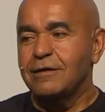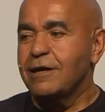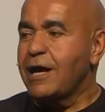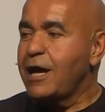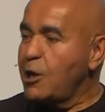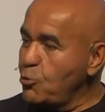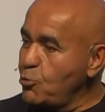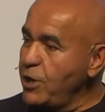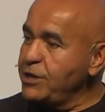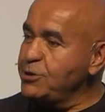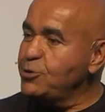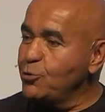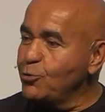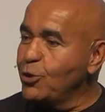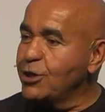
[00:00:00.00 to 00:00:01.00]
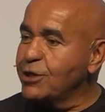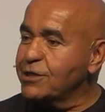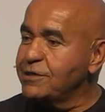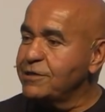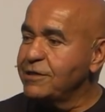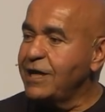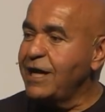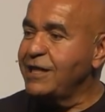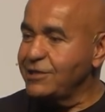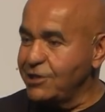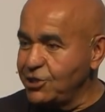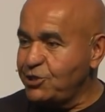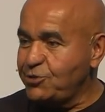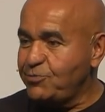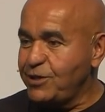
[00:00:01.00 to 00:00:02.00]
I went to work at
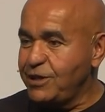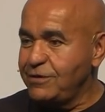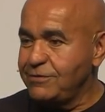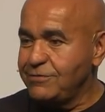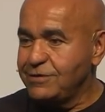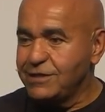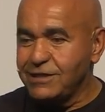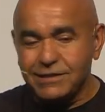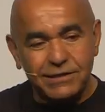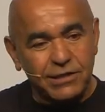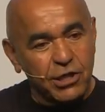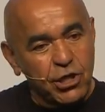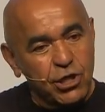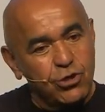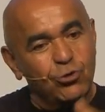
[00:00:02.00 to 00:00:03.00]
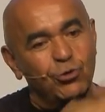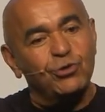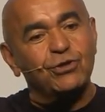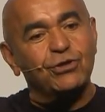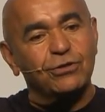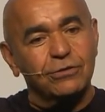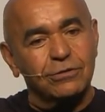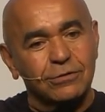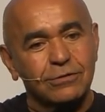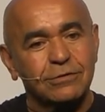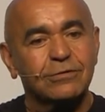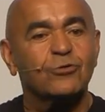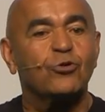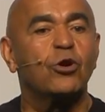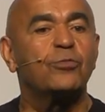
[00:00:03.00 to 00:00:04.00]
HP, this huge
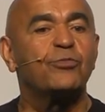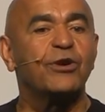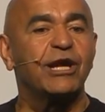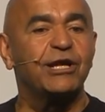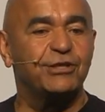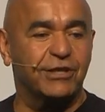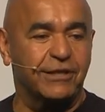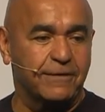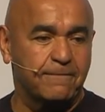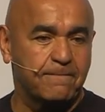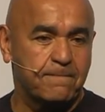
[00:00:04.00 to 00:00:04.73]
corporation.